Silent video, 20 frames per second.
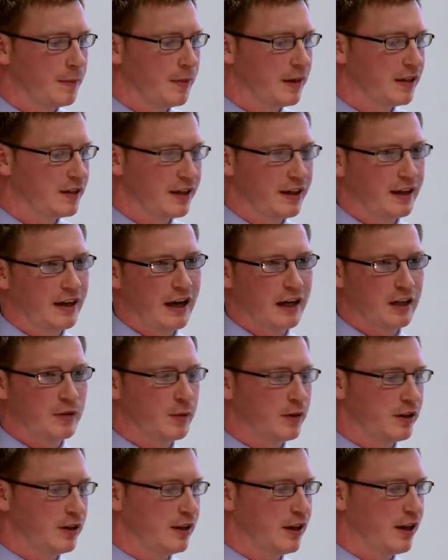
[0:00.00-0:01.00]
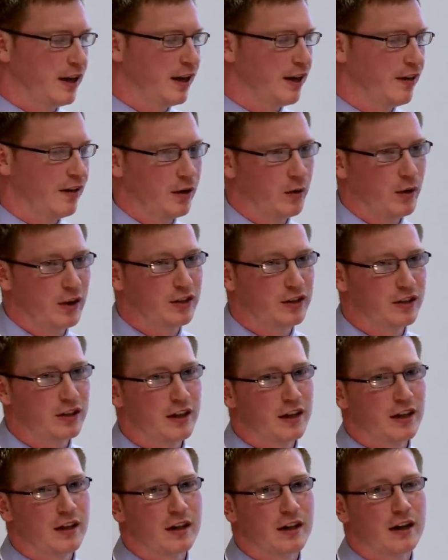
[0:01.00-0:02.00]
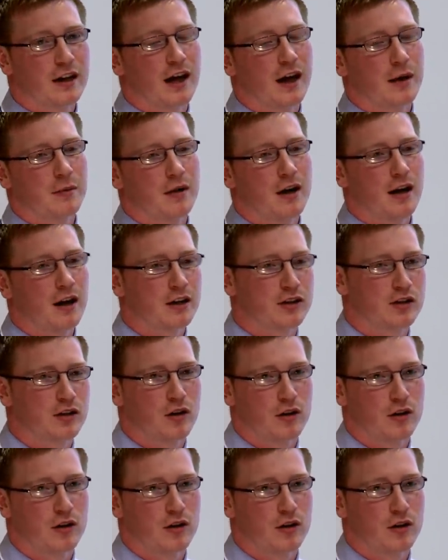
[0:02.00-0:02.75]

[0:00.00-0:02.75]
basically an expert in that area, which college